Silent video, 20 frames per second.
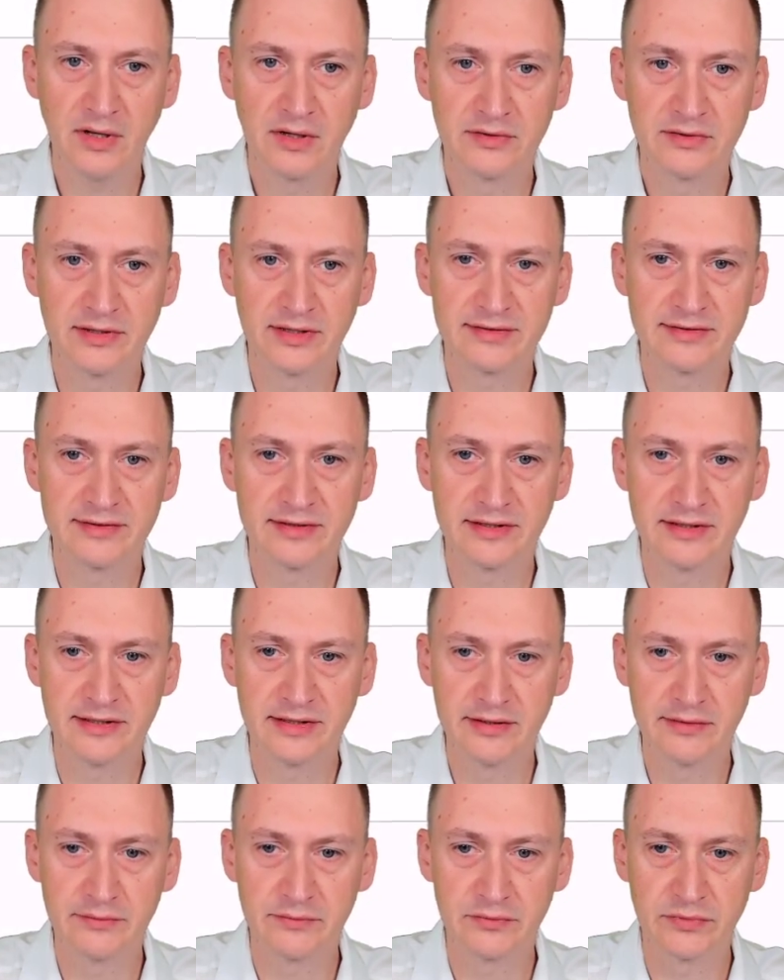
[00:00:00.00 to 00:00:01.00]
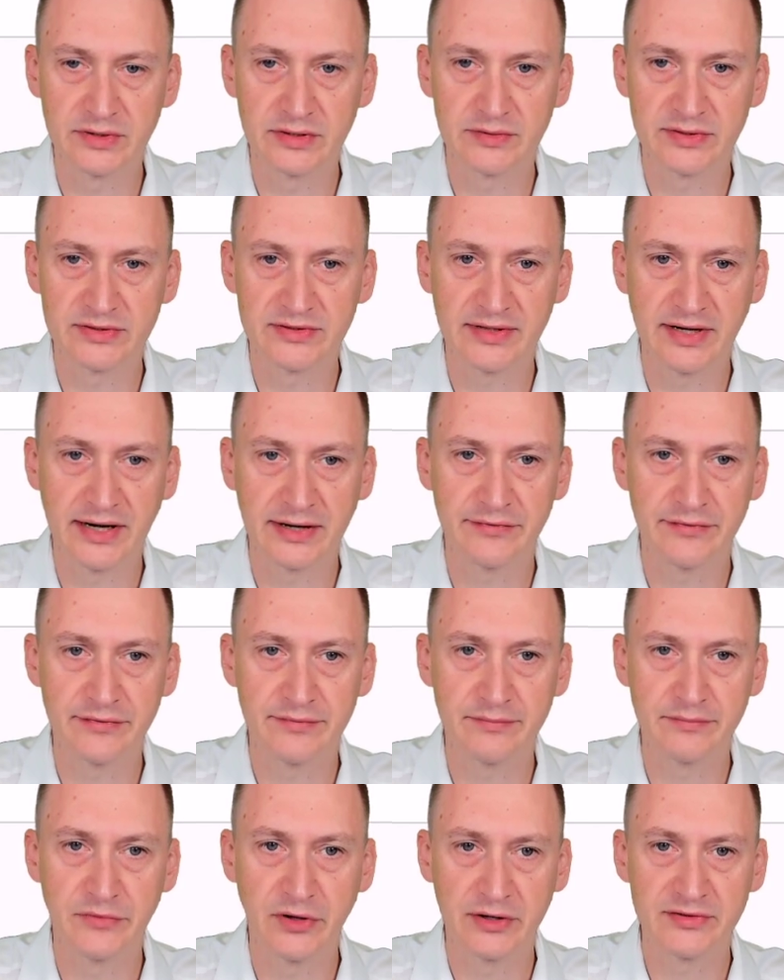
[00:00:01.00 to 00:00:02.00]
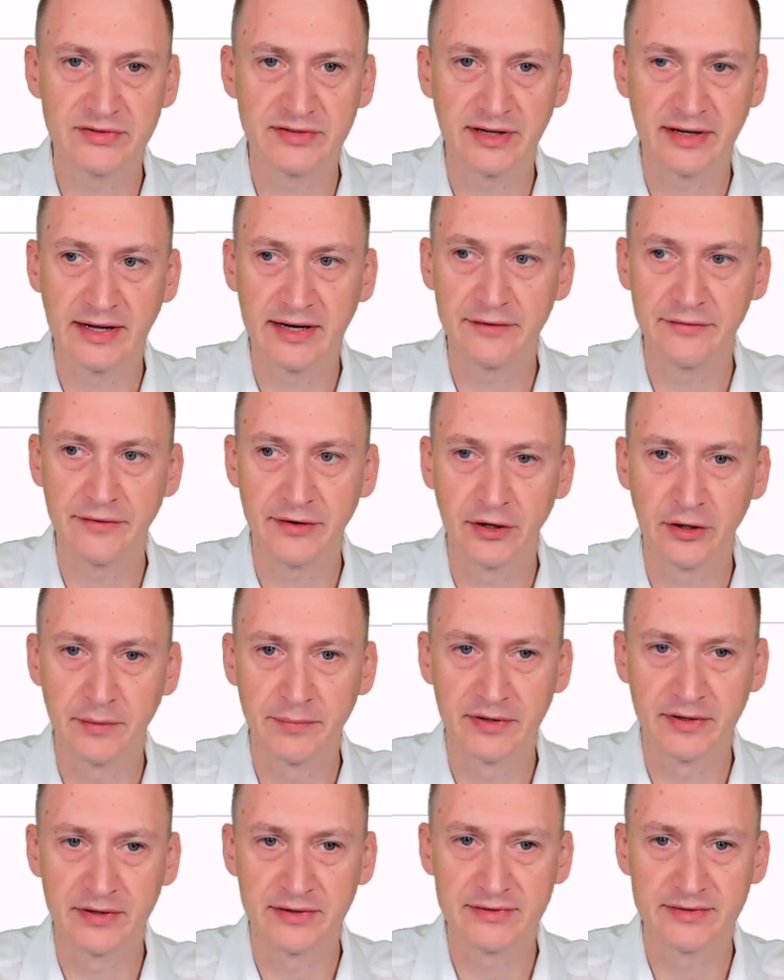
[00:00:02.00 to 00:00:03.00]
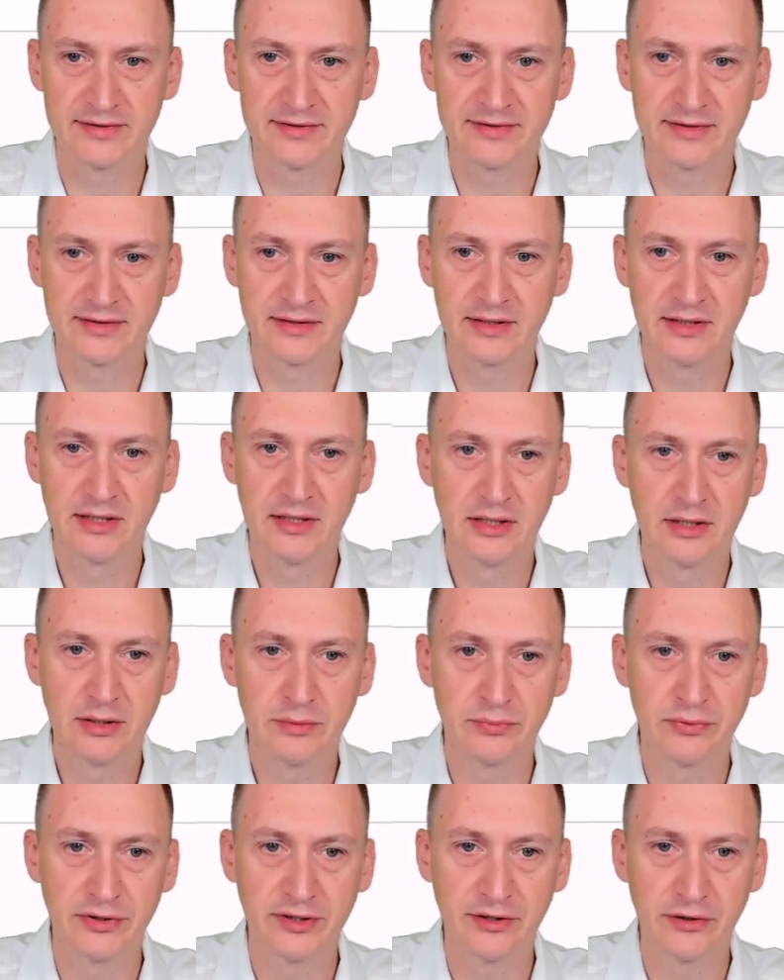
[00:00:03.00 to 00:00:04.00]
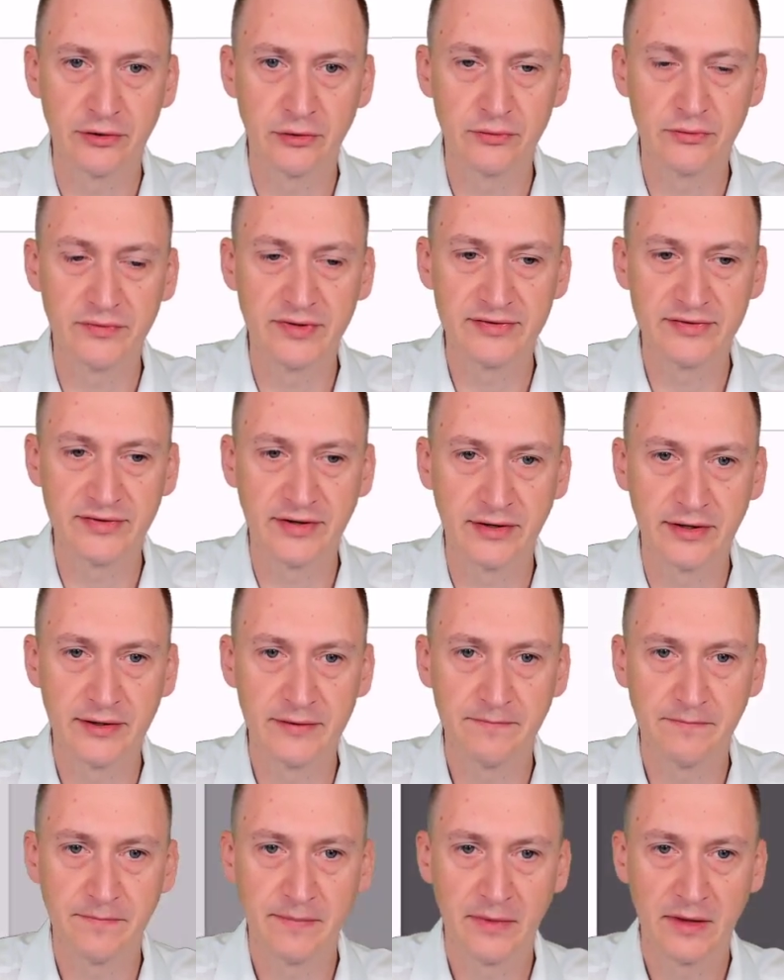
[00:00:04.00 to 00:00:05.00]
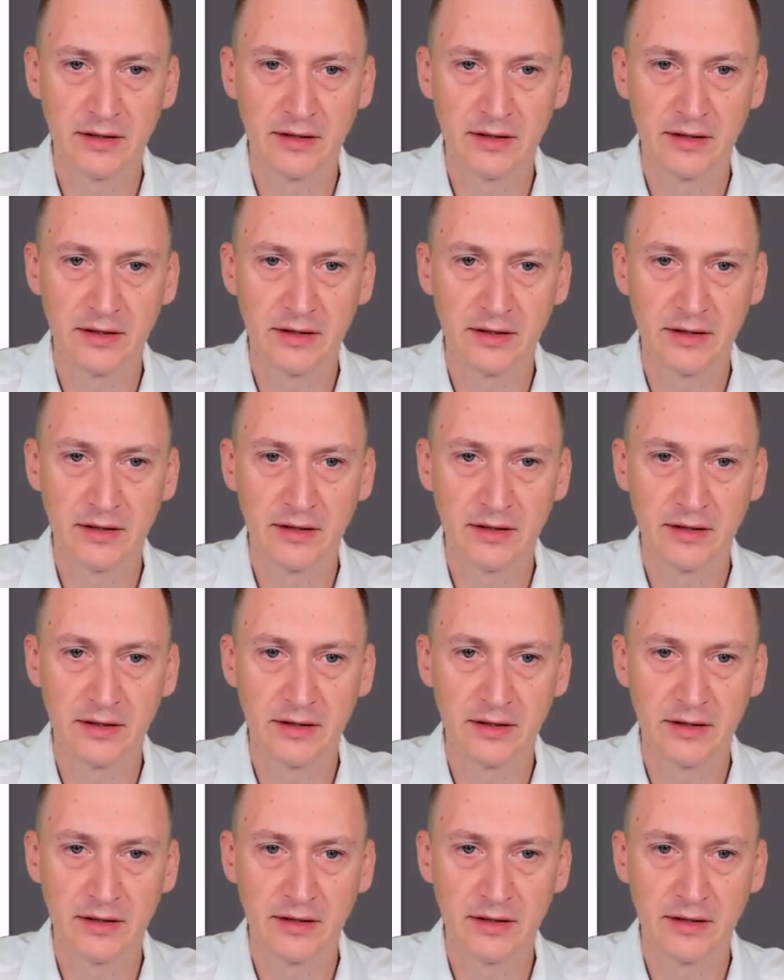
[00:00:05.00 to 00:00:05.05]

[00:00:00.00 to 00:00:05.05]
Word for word: So let's see here, we, we see I've not set anything up because it's a pretty new vCenter.